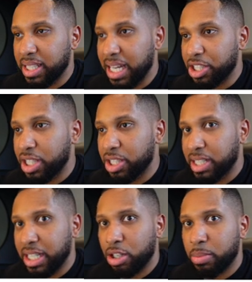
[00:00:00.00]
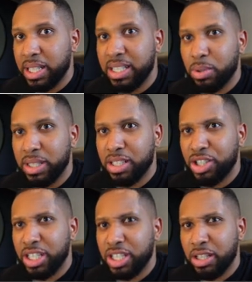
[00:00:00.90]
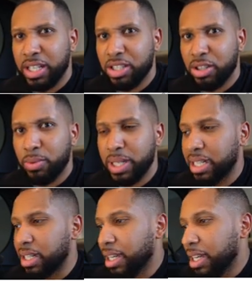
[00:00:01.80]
See, that changes yellow, but this one didn't change yellow. That's so weird.